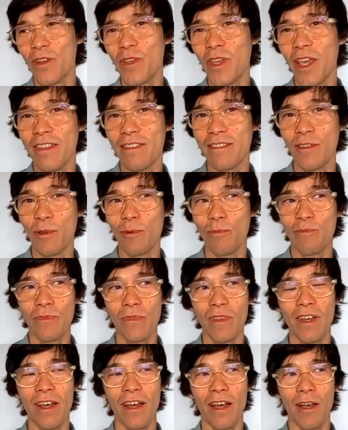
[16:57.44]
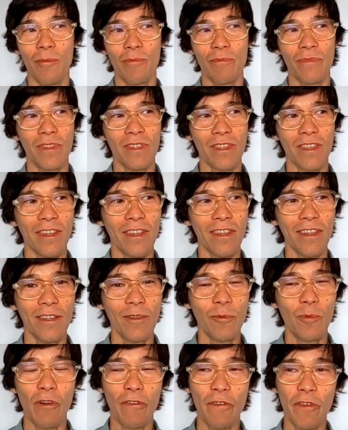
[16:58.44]
Okay, so,
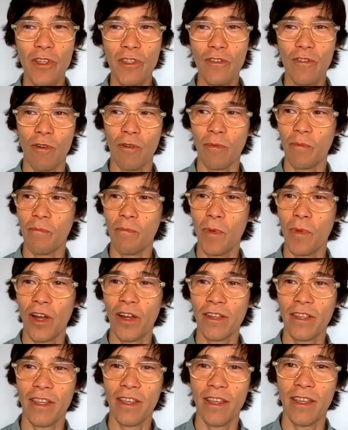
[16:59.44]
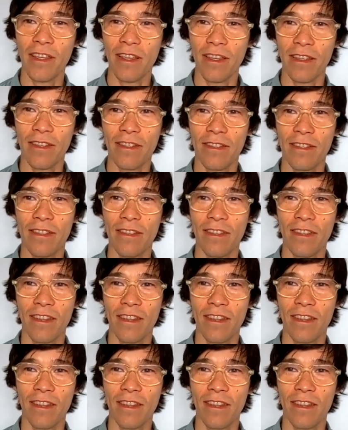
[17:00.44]
well, first of all, Mark is